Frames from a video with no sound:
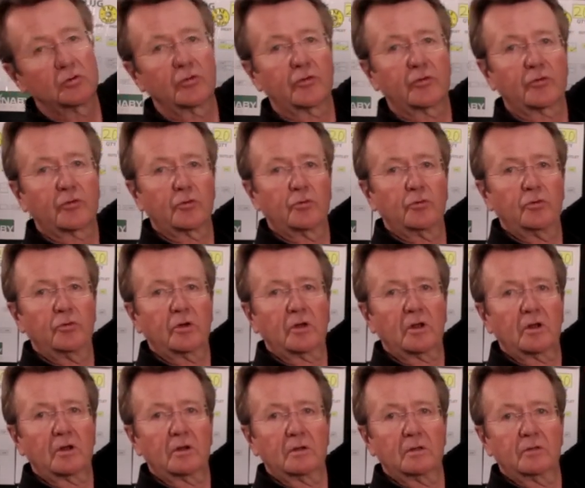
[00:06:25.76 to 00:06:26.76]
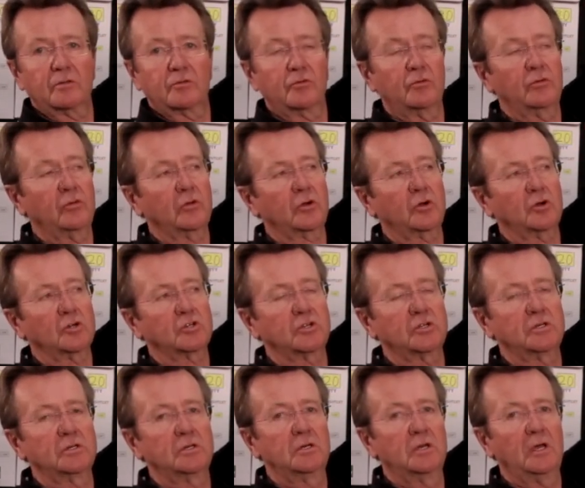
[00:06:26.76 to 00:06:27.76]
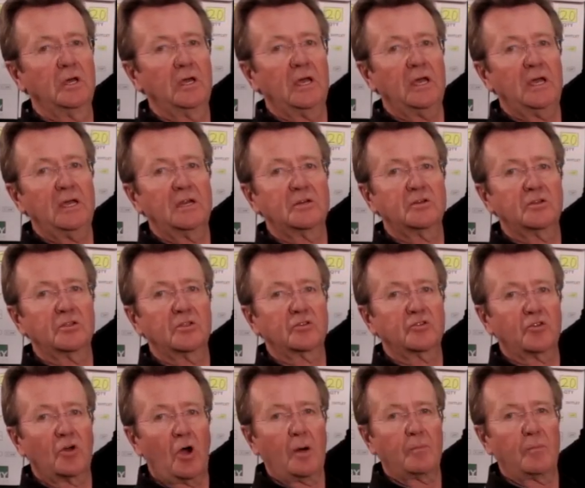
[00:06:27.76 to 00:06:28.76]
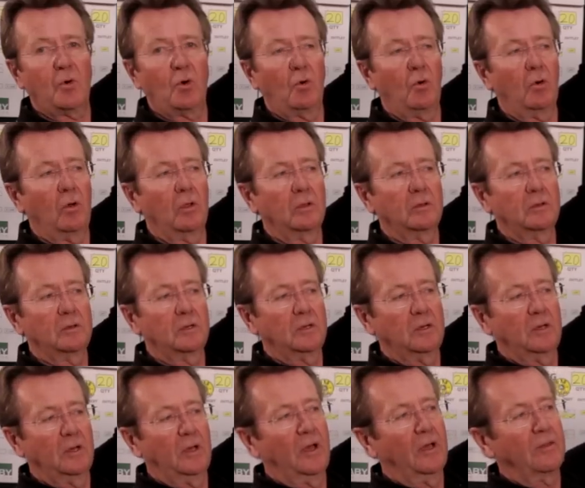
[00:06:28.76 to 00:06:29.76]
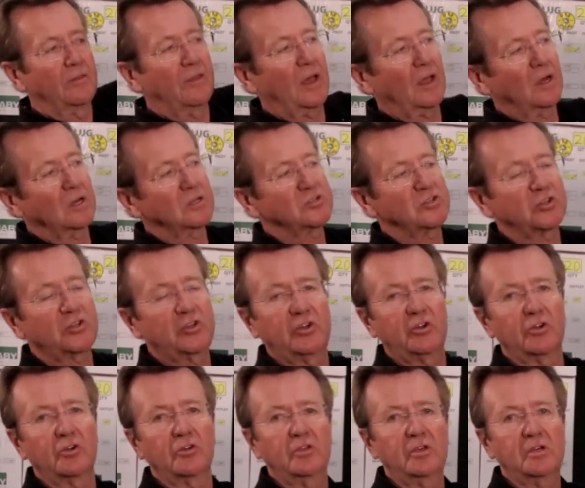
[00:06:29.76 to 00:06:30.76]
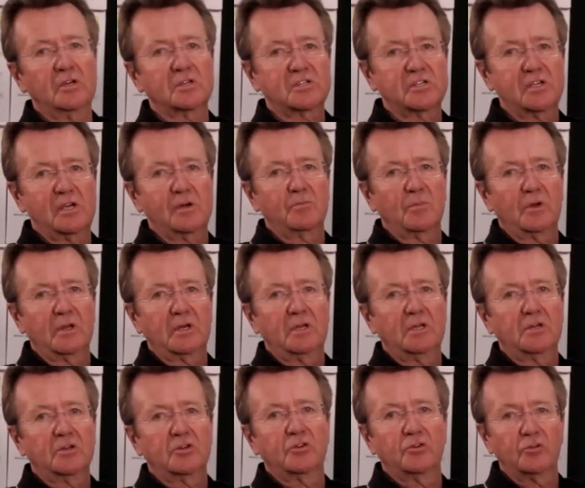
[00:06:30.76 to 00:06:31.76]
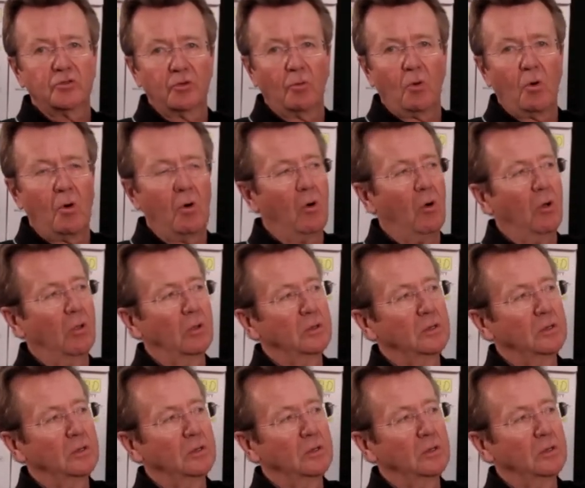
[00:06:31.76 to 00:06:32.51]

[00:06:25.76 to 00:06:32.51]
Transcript: through the cushion into the top hole. That'll secure the assembly to the wall.